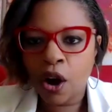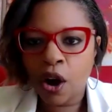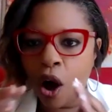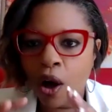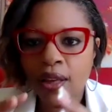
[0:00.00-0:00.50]

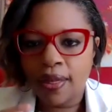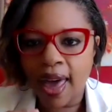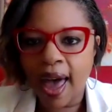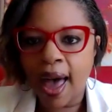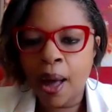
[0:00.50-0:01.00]
all of
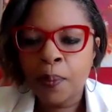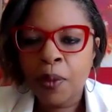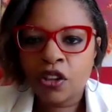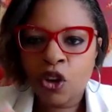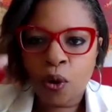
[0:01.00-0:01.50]
that.
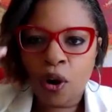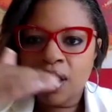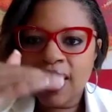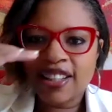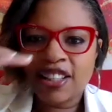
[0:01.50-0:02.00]
So we're
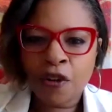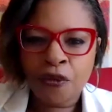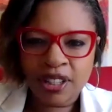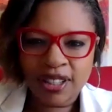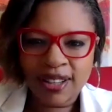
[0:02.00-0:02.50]
all at
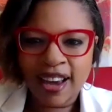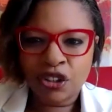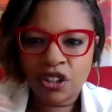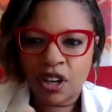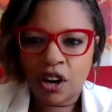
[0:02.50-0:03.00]
different
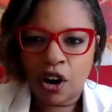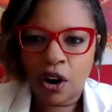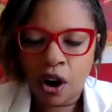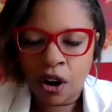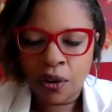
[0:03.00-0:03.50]
stages in
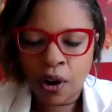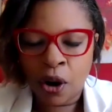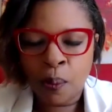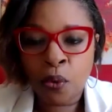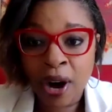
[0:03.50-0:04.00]

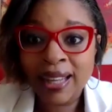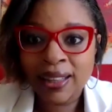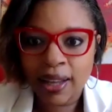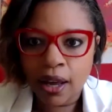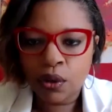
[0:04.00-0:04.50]
our brain
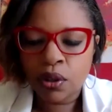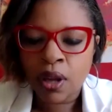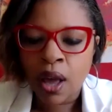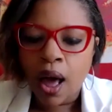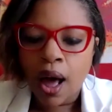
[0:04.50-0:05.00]
levels.
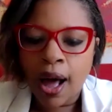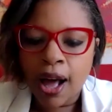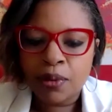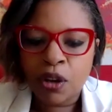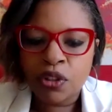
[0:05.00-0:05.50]

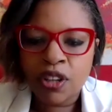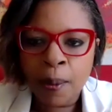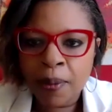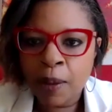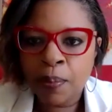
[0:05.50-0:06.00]
So
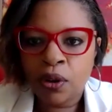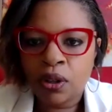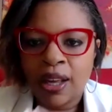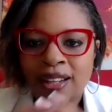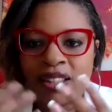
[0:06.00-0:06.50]
some
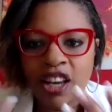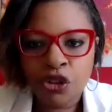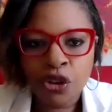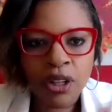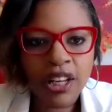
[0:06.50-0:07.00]
people
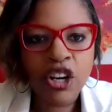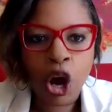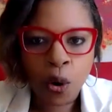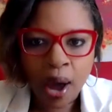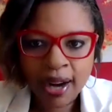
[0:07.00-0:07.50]
intentionally
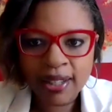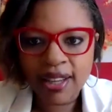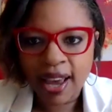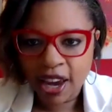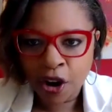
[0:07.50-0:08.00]
know how to
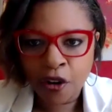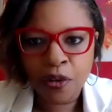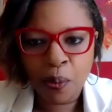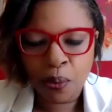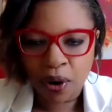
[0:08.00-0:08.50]
take care of
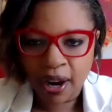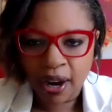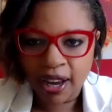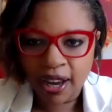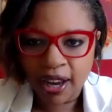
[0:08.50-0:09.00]
their
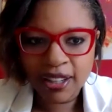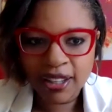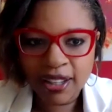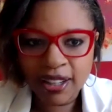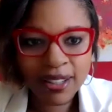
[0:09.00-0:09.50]

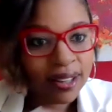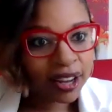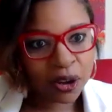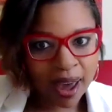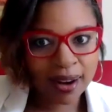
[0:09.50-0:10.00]
brains,
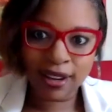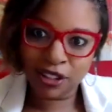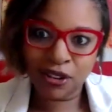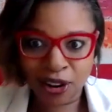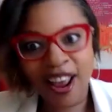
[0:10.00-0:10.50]
like you,
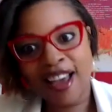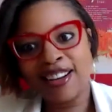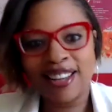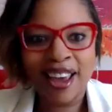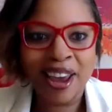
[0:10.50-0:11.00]
Paddy, because you
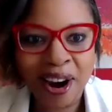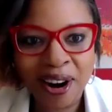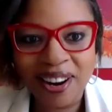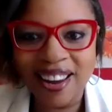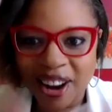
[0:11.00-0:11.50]
learn how to
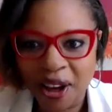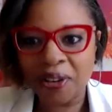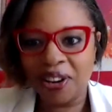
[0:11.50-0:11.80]
take care,